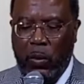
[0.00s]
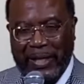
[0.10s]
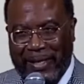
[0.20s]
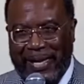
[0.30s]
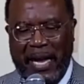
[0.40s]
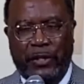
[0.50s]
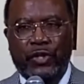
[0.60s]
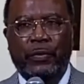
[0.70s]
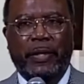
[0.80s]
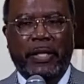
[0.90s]
What can I
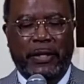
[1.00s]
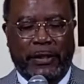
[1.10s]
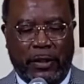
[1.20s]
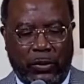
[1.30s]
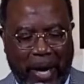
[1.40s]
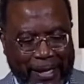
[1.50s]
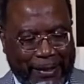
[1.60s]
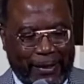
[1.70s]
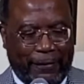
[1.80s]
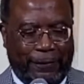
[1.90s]
do when there is a
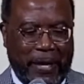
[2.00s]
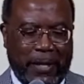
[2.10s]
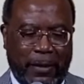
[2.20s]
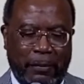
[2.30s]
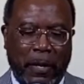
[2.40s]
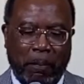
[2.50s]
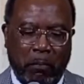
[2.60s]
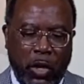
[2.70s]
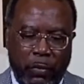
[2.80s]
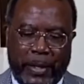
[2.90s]
crisis of faith
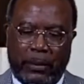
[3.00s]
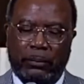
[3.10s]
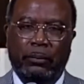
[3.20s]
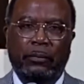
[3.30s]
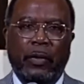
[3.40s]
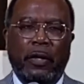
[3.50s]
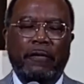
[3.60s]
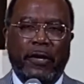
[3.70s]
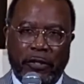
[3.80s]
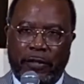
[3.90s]
moment?
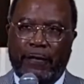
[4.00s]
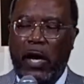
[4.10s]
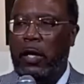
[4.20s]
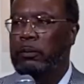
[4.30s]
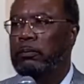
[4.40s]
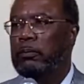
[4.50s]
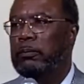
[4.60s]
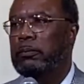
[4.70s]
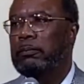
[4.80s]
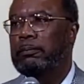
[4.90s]
First of
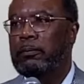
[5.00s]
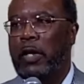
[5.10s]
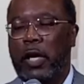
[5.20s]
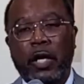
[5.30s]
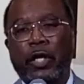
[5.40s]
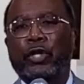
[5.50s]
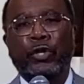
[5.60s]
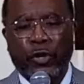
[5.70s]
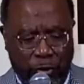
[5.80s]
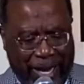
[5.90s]
all,
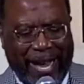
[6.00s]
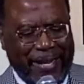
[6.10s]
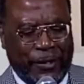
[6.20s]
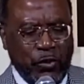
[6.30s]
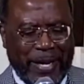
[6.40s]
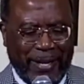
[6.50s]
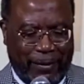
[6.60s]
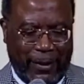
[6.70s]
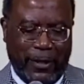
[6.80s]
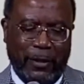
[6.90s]
you can't do
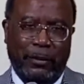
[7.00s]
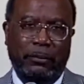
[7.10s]
anything.